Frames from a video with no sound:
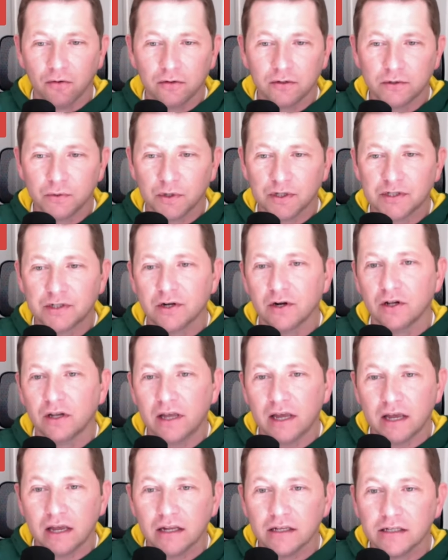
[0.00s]
switch their
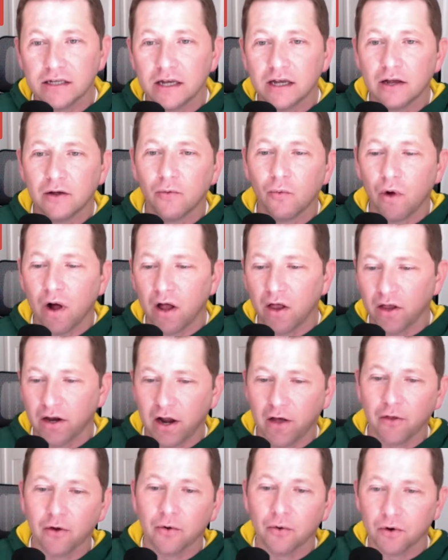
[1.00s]
leads while
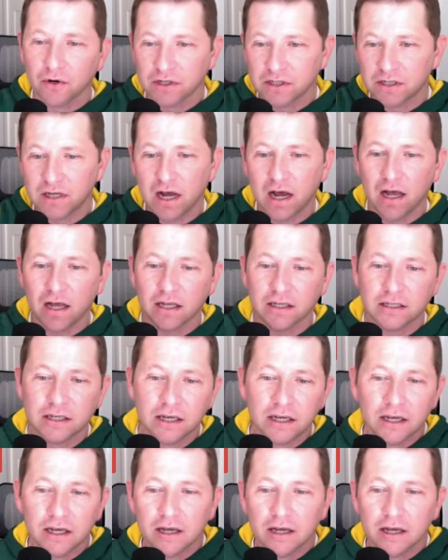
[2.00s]
another horse does,